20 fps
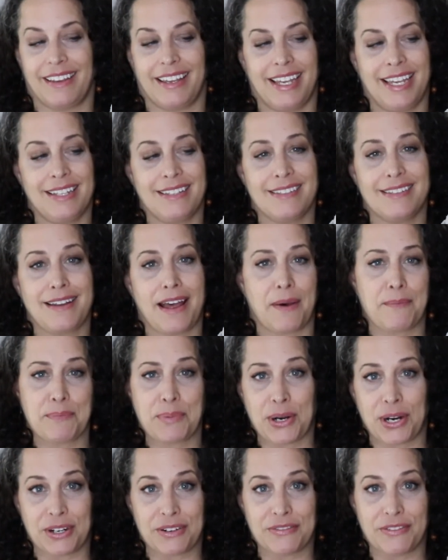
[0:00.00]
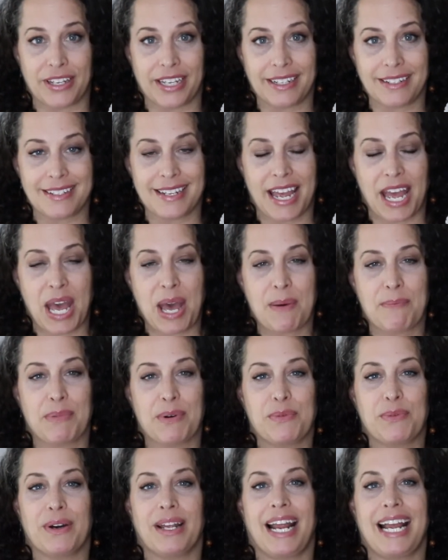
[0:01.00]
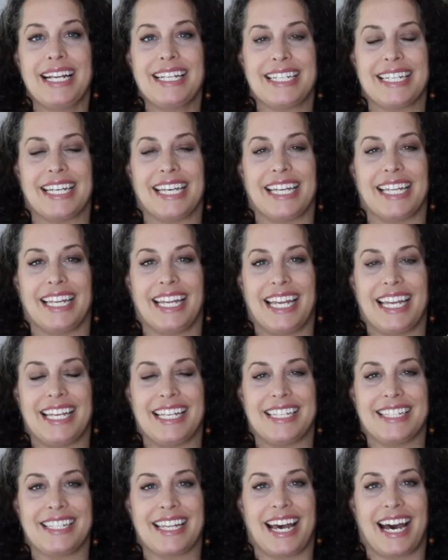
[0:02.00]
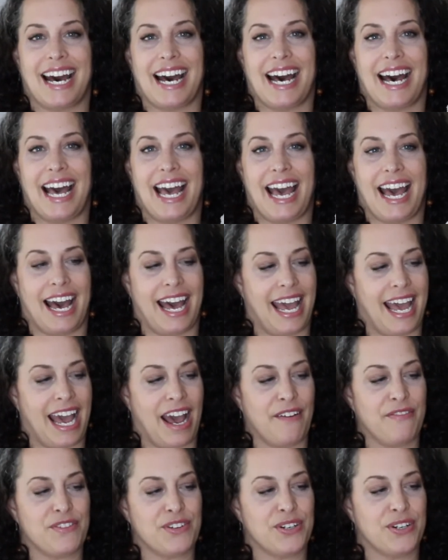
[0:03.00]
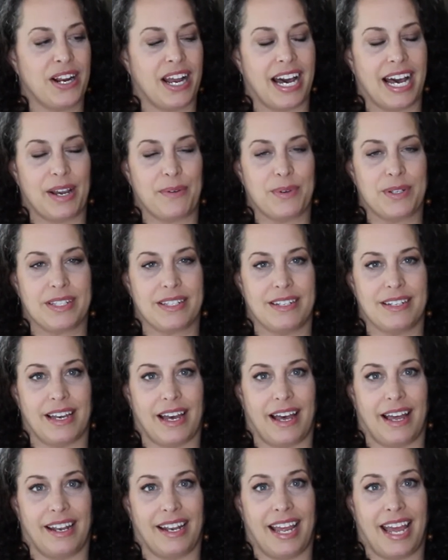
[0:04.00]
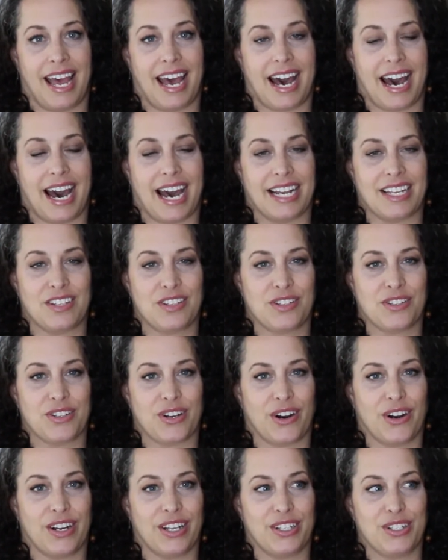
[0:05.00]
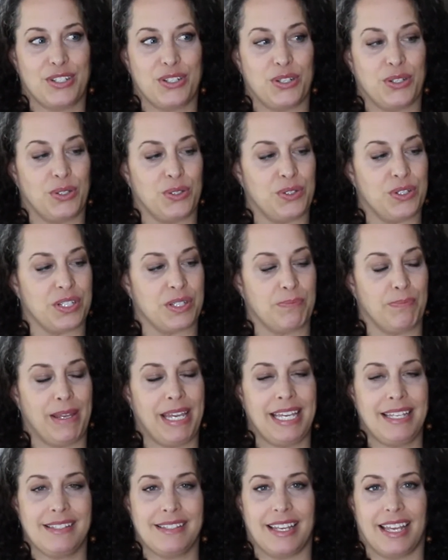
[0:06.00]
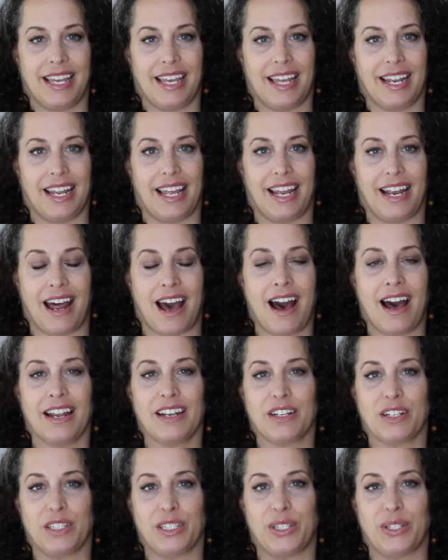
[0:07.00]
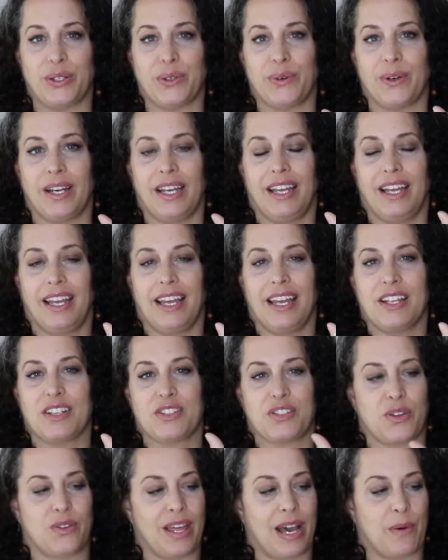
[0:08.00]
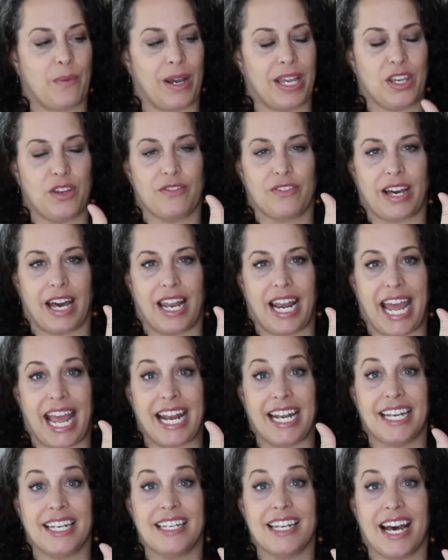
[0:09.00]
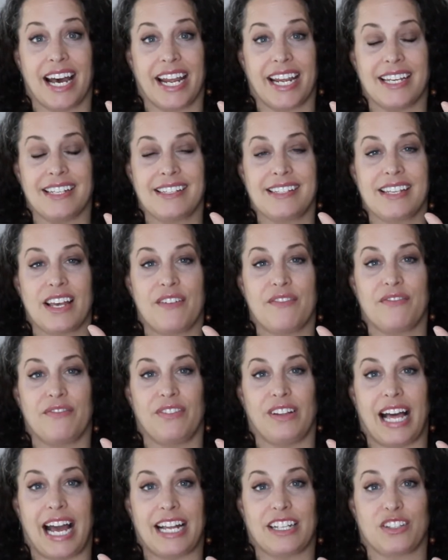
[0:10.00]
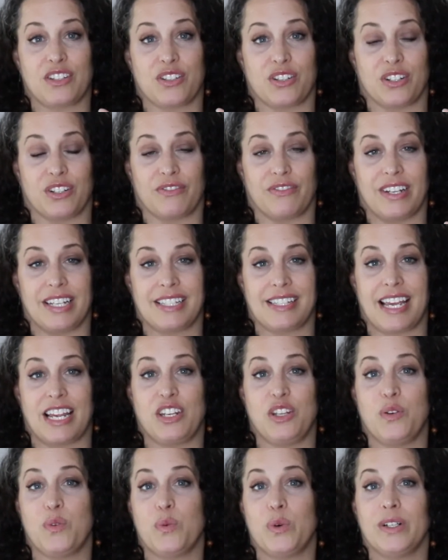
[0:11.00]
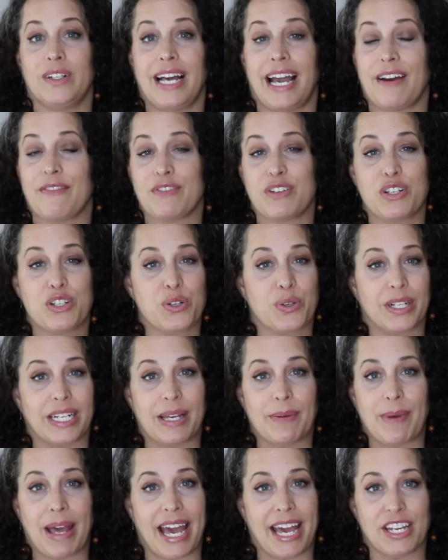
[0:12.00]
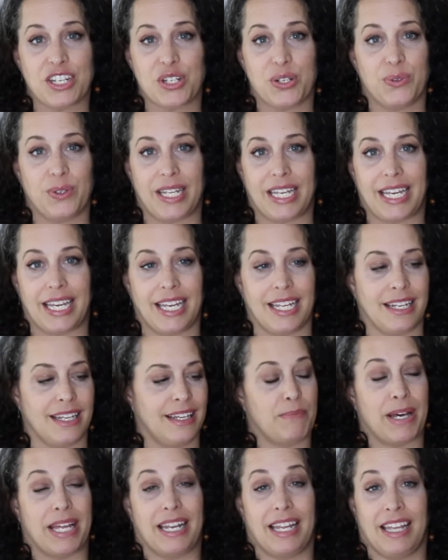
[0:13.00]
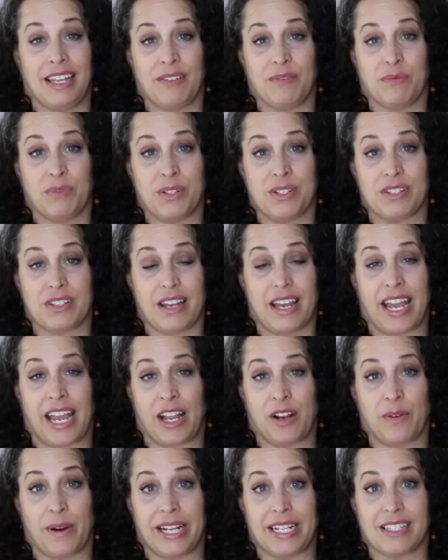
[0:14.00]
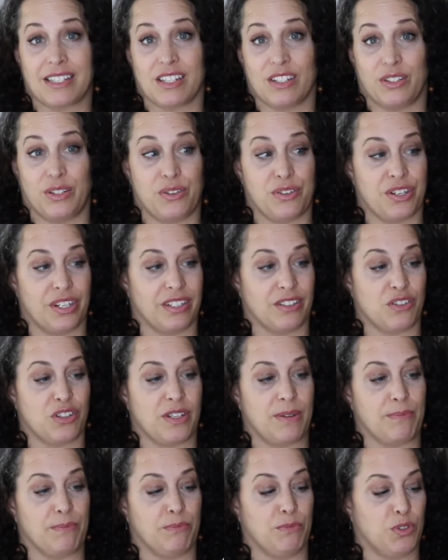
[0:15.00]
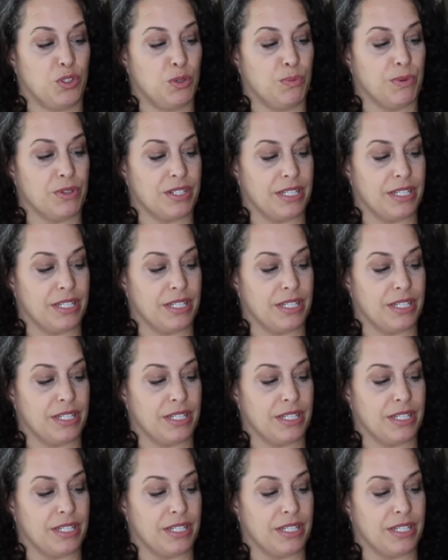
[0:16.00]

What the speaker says: it's not perfect, but what I did is after I was done, I started to just piece in and hot glue so that way you've got a nice flat surface, and you will have to trim as you need, but it was a great solution, super